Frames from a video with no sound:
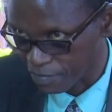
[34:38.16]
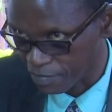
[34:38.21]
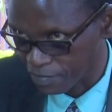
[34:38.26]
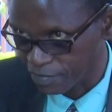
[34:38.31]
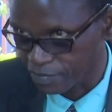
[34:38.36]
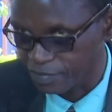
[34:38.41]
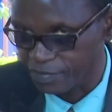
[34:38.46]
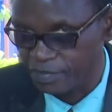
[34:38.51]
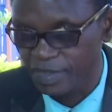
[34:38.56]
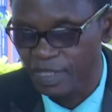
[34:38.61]

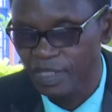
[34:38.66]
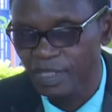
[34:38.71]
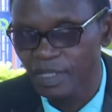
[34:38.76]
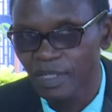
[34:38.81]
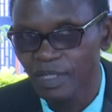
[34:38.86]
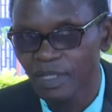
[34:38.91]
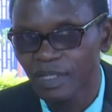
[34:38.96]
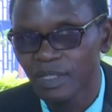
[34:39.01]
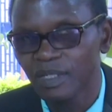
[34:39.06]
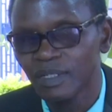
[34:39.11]
So we have
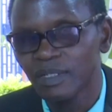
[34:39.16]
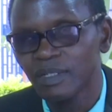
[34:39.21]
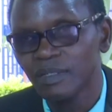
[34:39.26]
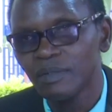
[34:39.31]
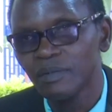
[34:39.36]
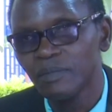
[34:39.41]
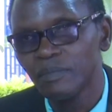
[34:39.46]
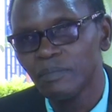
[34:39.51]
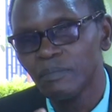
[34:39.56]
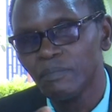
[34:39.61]
to explain
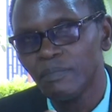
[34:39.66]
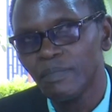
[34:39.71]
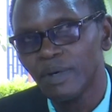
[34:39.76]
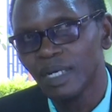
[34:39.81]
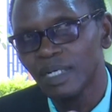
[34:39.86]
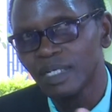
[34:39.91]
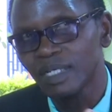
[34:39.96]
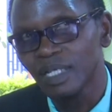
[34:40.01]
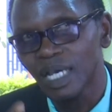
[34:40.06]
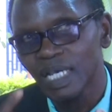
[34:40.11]
to them
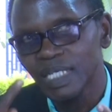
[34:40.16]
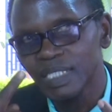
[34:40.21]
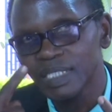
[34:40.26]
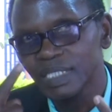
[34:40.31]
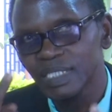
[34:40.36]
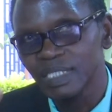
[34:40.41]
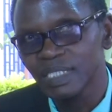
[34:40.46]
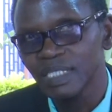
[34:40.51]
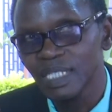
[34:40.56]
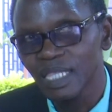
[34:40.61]
about
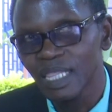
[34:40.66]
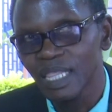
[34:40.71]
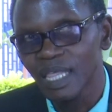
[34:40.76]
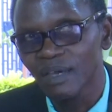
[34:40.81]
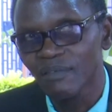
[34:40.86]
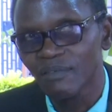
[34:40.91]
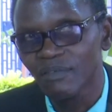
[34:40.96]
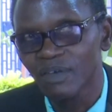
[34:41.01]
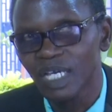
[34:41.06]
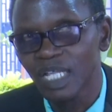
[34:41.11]
the
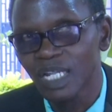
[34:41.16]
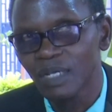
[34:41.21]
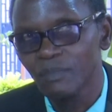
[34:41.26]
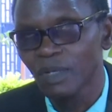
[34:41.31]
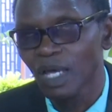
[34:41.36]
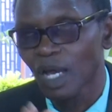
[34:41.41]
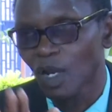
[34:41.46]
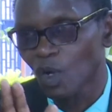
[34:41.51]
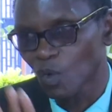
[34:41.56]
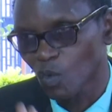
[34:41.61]
deaf.
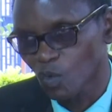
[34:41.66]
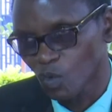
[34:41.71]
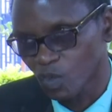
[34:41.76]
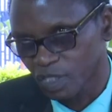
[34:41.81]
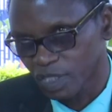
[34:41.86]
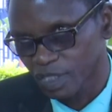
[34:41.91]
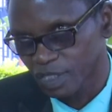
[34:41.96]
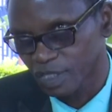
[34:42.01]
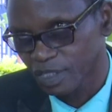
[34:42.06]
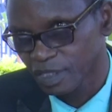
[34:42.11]

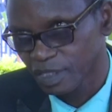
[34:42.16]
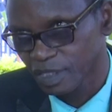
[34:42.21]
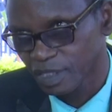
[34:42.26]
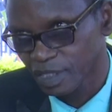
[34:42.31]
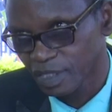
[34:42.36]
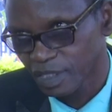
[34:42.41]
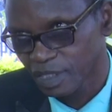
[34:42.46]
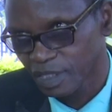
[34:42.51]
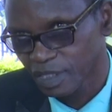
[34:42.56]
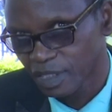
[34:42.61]

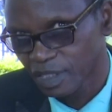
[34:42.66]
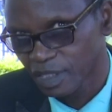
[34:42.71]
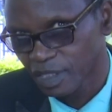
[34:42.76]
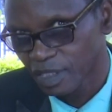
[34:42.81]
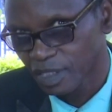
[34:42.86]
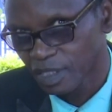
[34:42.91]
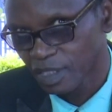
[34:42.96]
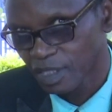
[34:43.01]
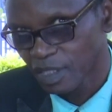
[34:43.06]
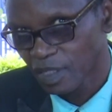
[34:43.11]
So this one
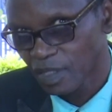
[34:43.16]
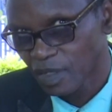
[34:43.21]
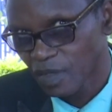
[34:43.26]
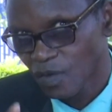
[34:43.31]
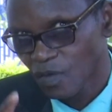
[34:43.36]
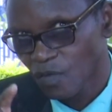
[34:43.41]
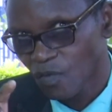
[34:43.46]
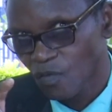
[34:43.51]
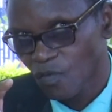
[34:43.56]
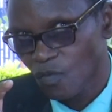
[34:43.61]
has
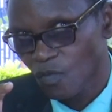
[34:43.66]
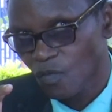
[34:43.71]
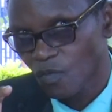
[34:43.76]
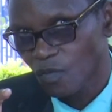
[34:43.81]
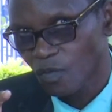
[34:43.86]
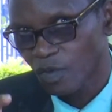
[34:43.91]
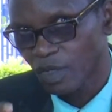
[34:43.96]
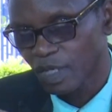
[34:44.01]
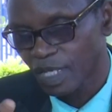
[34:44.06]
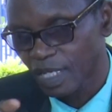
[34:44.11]
helped a lot
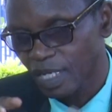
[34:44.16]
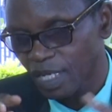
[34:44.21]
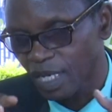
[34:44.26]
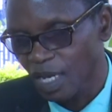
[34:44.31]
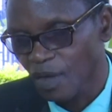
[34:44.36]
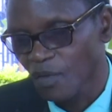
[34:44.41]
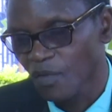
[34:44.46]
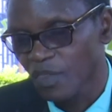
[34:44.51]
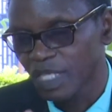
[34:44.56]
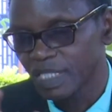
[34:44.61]
when we
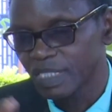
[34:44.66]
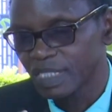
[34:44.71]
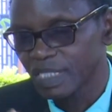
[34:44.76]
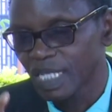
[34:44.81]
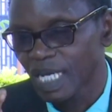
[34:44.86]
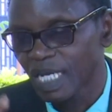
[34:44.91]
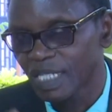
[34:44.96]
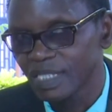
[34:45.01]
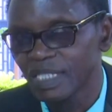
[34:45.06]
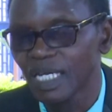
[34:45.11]
explain to the
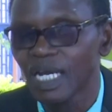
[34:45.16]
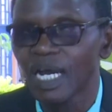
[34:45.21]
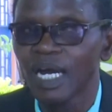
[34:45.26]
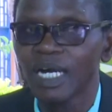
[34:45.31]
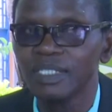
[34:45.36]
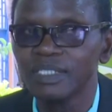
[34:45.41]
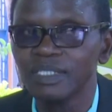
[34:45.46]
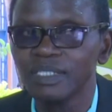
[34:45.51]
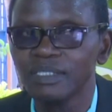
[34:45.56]
church.